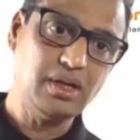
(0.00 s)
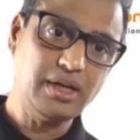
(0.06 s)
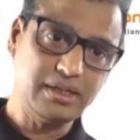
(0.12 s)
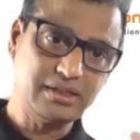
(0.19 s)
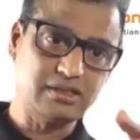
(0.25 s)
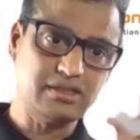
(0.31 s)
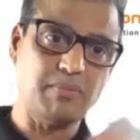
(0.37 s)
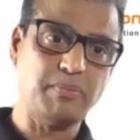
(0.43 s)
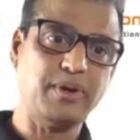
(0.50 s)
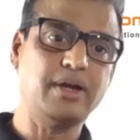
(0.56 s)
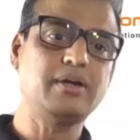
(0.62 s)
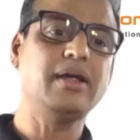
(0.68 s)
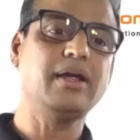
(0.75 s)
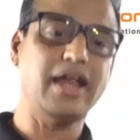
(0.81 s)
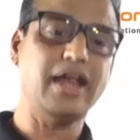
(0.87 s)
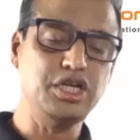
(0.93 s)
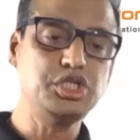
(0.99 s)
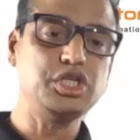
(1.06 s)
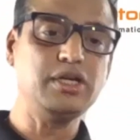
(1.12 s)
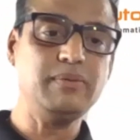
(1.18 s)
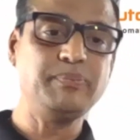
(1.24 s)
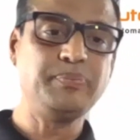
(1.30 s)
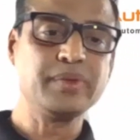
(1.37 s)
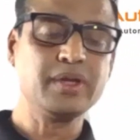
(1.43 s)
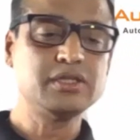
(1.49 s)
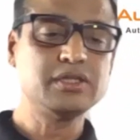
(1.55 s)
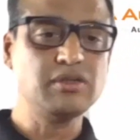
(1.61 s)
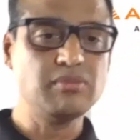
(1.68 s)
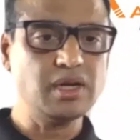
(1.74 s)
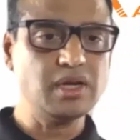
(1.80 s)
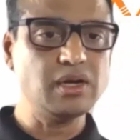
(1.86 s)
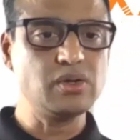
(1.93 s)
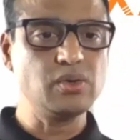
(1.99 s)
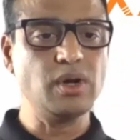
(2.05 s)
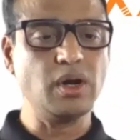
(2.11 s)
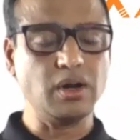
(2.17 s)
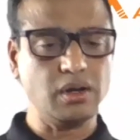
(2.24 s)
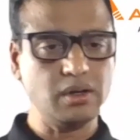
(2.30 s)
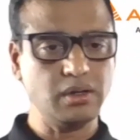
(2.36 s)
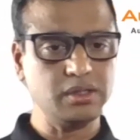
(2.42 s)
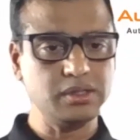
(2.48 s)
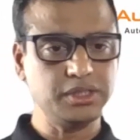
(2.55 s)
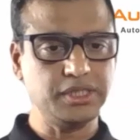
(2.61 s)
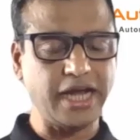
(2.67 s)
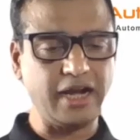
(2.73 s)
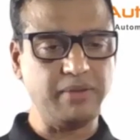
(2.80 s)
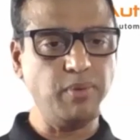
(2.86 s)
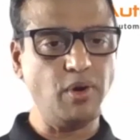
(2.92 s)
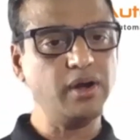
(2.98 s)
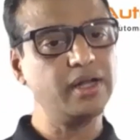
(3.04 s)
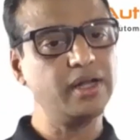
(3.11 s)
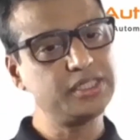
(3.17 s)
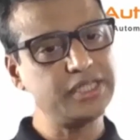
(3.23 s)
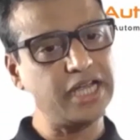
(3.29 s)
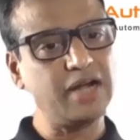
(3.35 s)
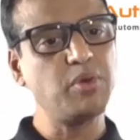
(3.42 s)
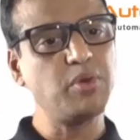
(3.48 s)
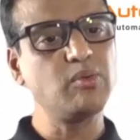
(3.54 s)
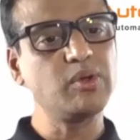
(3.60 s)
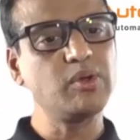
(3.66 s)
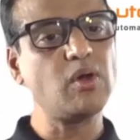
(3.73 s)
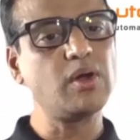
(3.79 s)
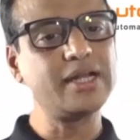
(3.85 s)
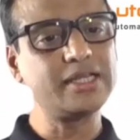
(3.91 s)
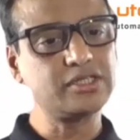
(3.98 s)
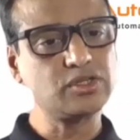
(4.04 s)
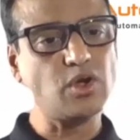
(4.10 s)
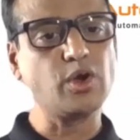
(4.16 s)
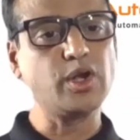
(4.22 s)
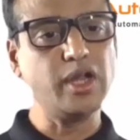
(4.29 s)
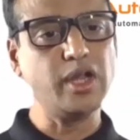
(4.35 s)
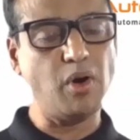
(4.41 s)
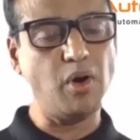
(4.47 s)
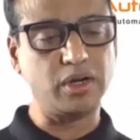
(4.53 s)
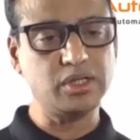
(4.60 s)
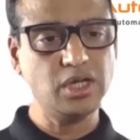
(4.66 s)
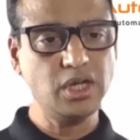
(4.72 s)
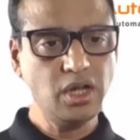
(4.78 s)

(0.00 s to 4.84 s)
It's a separate engine similar to a chatbot, and chatbot we call it as Cognibot.